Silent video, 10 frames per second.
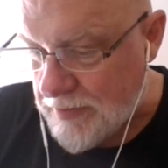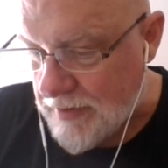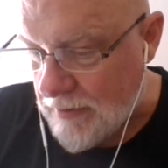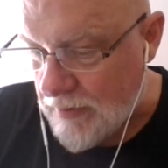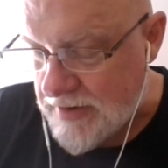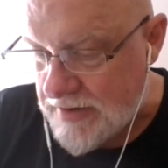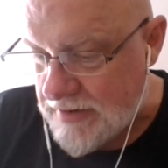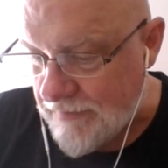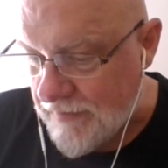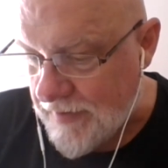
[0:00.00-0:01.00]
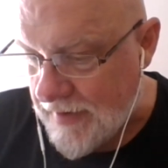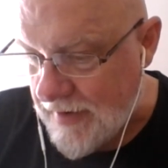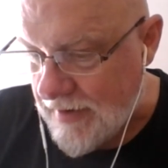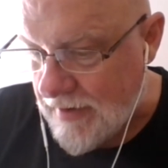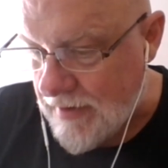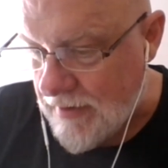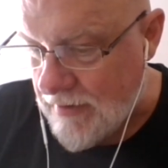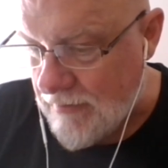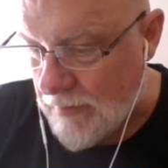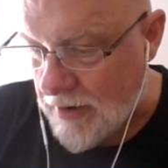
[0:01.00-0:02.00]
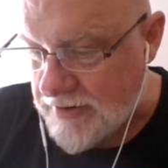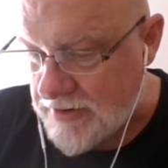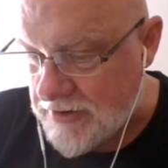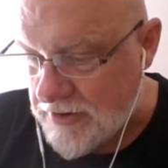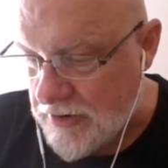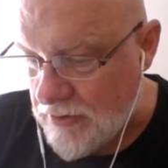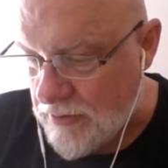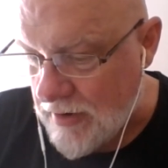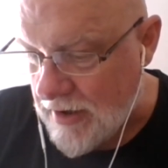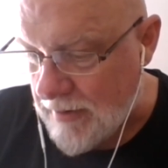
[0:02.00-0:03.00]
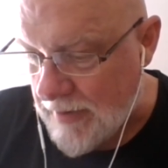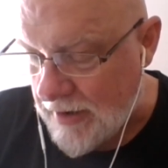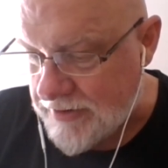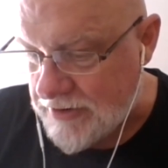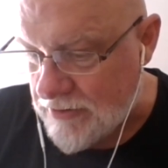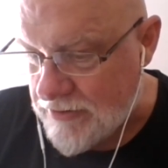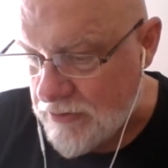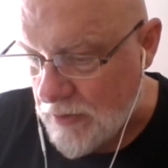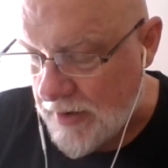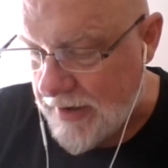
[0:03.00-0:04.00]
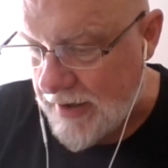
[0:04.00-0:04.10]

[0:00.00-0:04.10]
which marks two milestones. One,